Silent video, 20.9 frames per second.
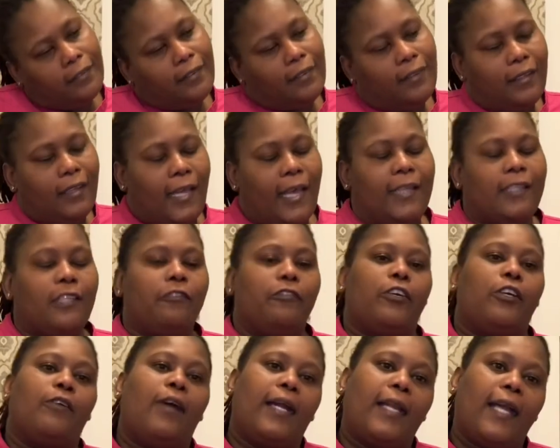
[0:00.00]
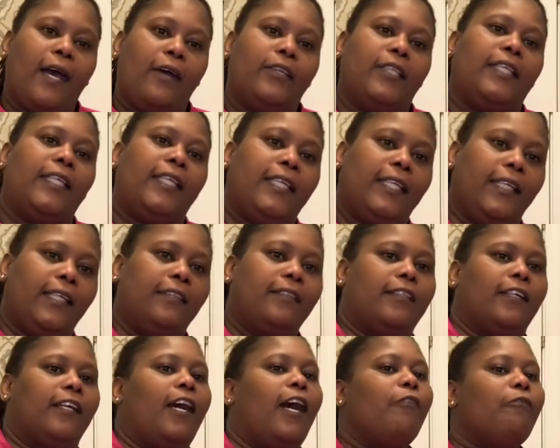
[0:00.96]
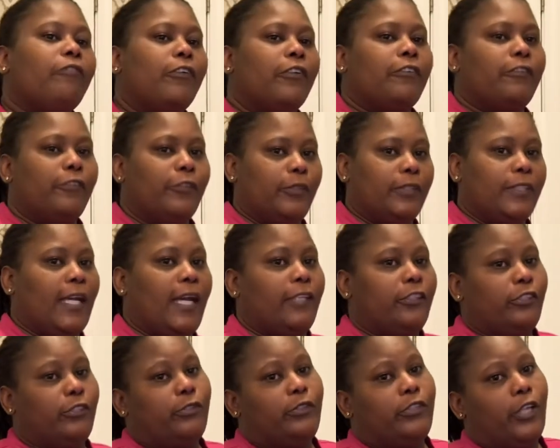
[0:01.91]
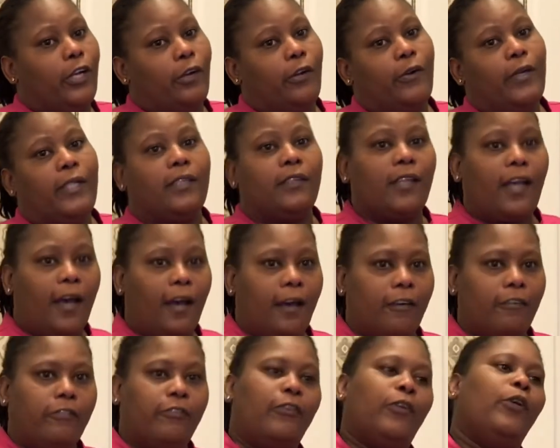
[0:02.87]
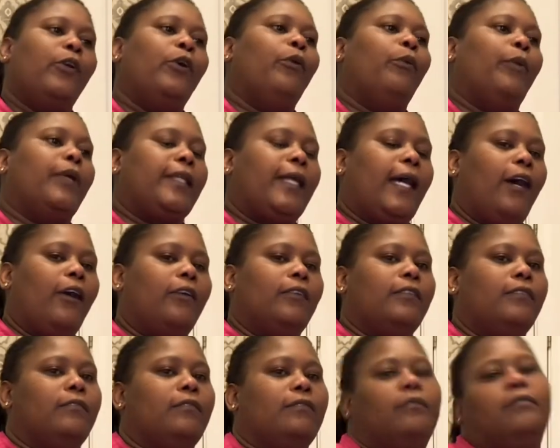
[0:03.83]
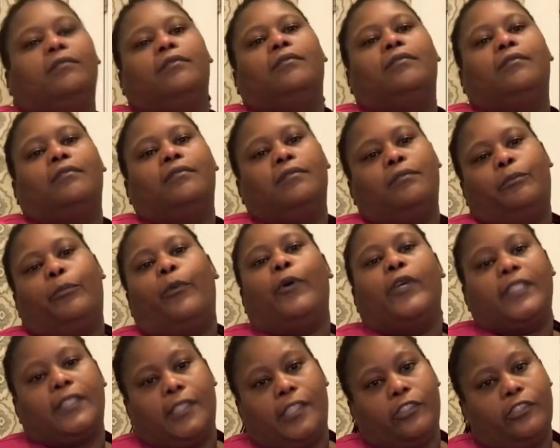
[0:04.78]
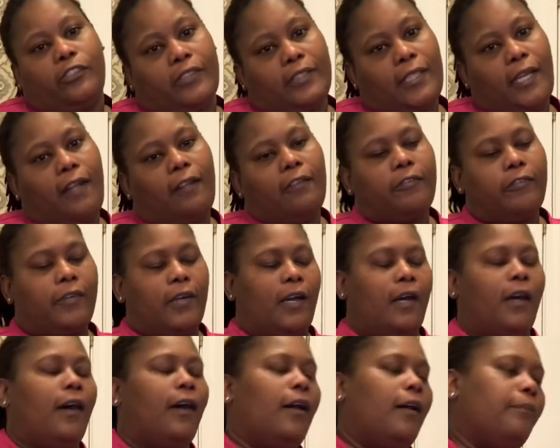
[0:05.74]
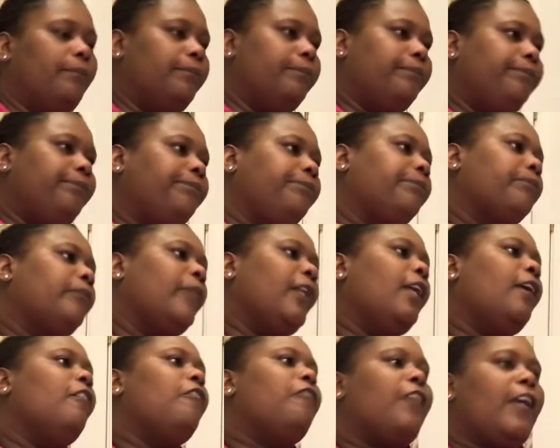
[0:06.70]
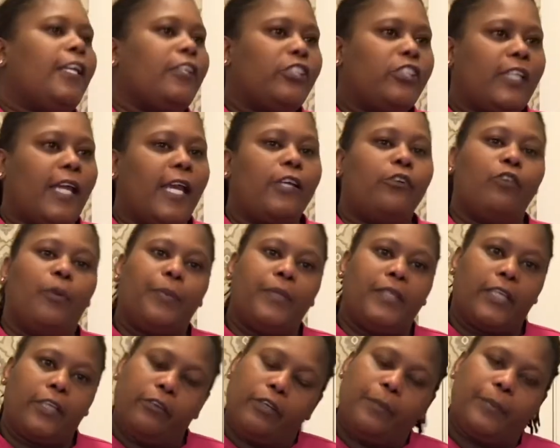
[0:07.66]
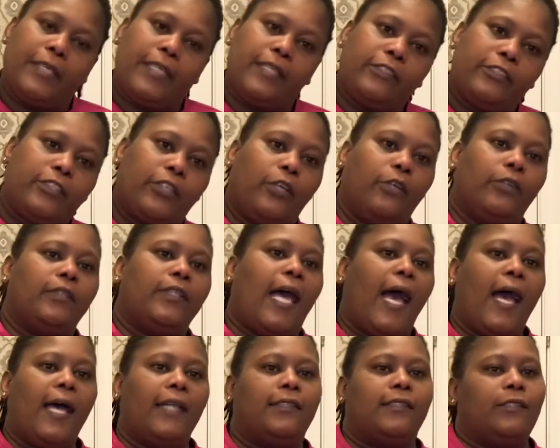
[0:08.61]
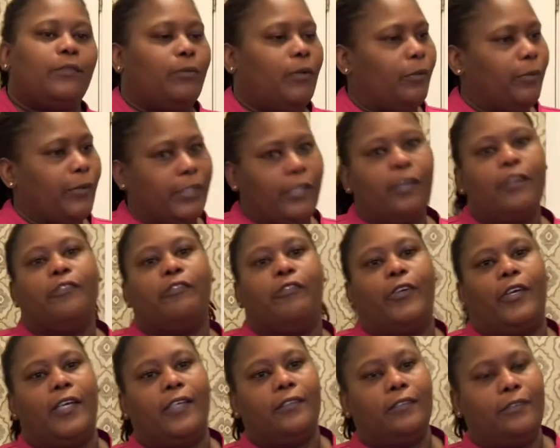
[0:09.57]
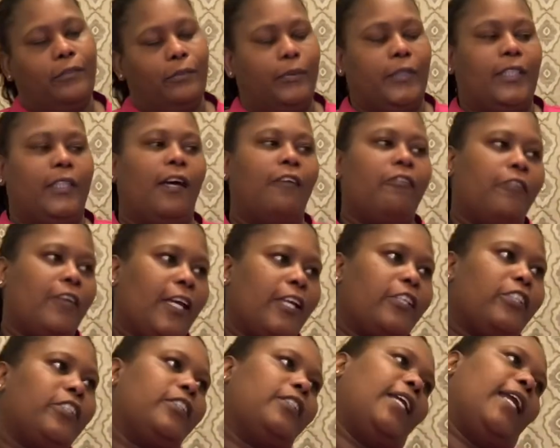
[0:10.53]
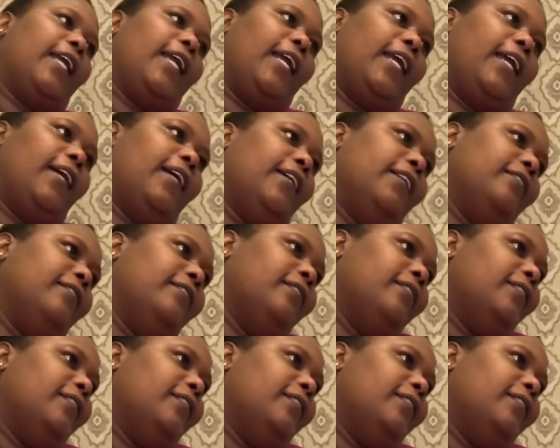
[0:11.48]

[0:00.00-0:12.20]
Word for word: had to figure out how to eat the comfort food that you know and love without poisoning yourself. Yeah. Um, fish, I grew up in the Caribbean, so that's what we're known for. We love fish and